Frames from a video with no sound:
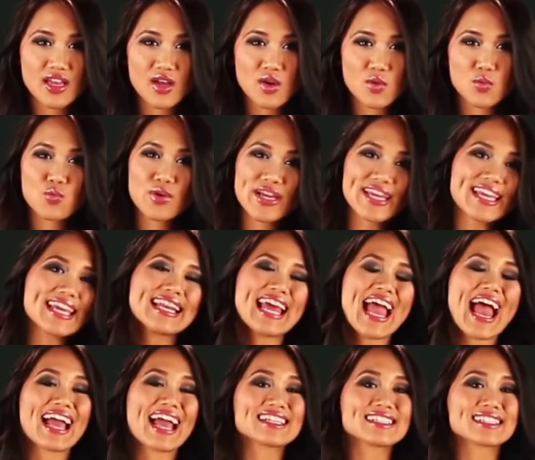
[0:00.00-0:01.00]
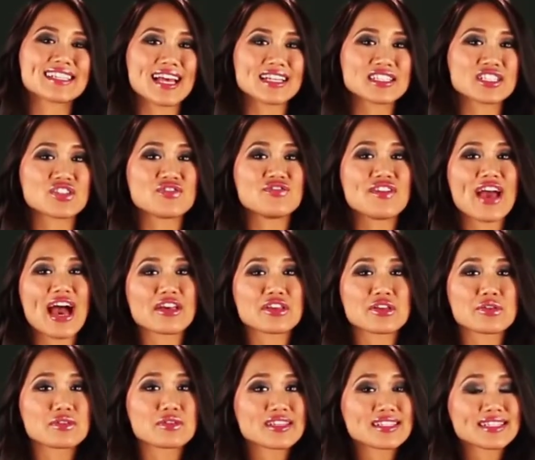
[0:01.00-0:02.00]
We can access the
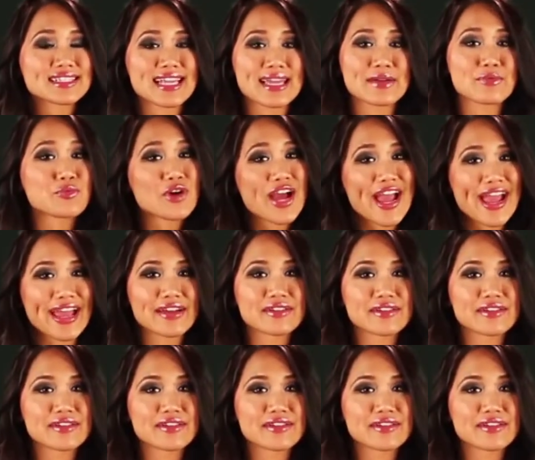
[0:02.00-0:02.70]
value the same way.